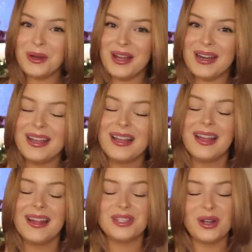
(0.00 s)
good.
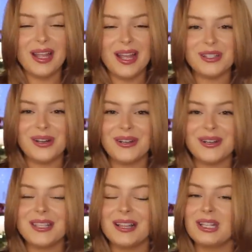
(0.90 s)
It's
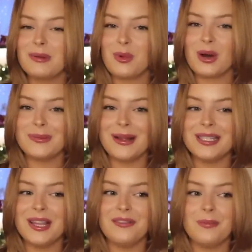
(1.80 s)
$38, a little bit more
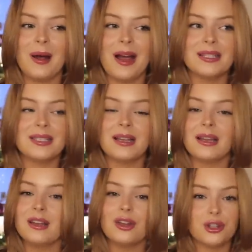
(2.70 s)
expensive, but
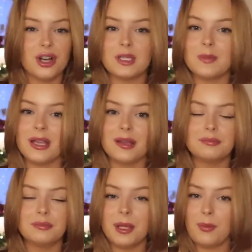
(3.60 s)
trust
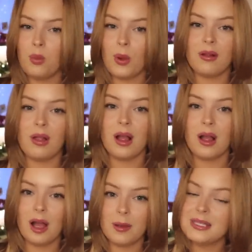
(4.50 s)
me, people will
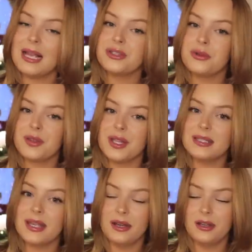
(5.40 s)
obsess over
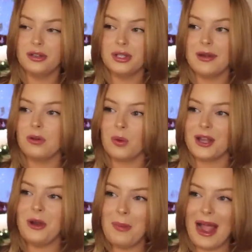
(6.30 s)
this, and you'll never want
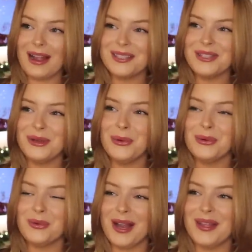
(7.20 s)
to go back to
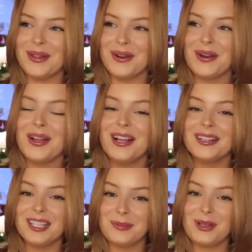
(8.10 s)
regular
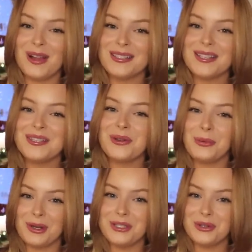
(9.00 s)
lip glosses
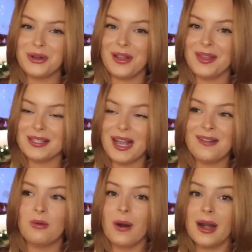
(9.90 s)
once you try this. I
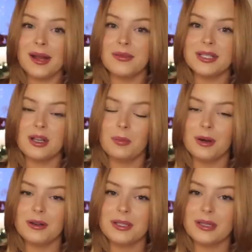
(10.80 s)
have one in every single
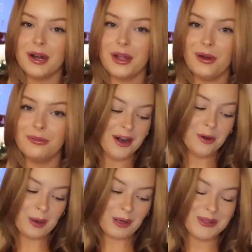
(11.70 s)
purse that I own. I
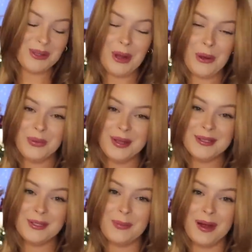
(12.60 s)
don't personally own
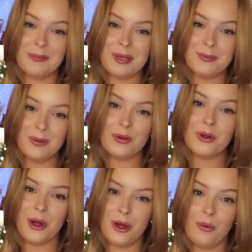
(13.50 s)
this, but people
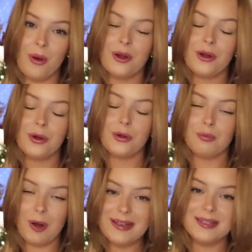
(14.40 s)
go
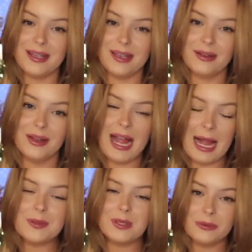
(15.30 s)
crazy,
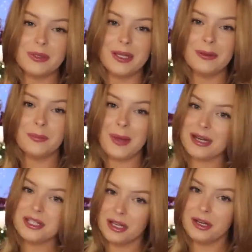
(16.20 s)
absolutely
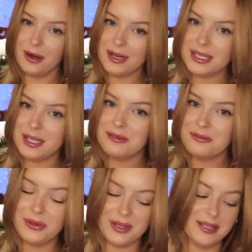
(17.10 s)
batshit crazy
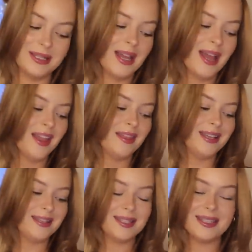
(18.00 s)
for these.
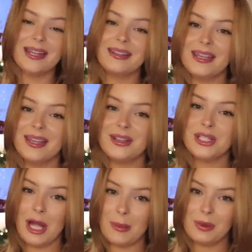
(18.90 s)
These Stanley
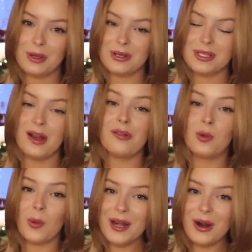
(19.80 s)
tumblers, they are
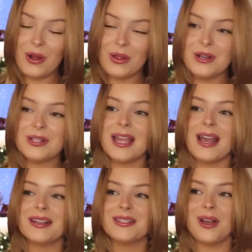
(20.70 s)
$40,
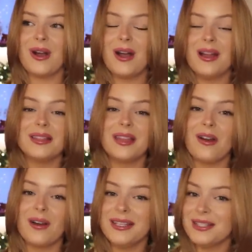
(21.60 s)
and I saw that they
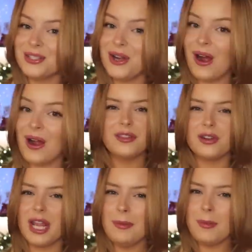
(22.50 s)
are in stock.
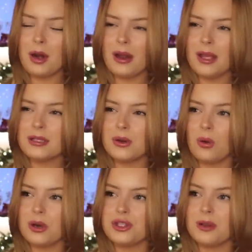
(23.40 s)
Either Neiman Marcus or
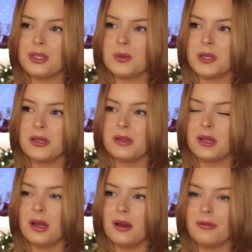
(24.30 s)
Nordstrom is where
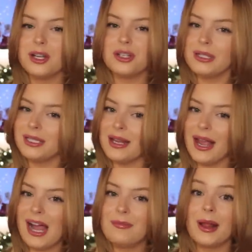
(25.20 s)
the original link that I
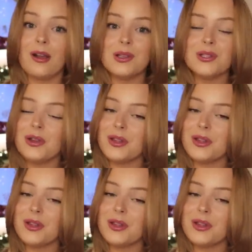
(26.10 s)
have, but I also saw